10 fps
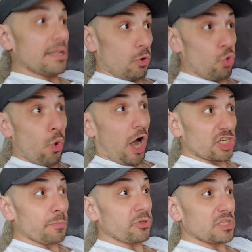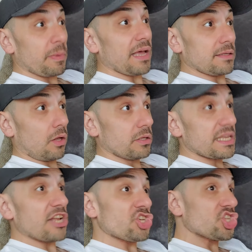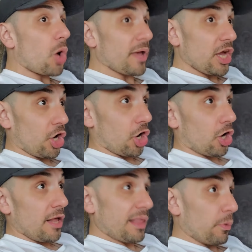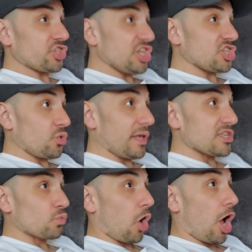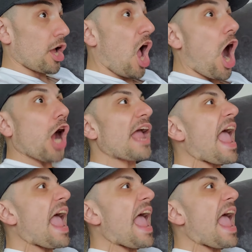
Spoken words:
who are supposed to be adults and showing her that what she's doing is wrong are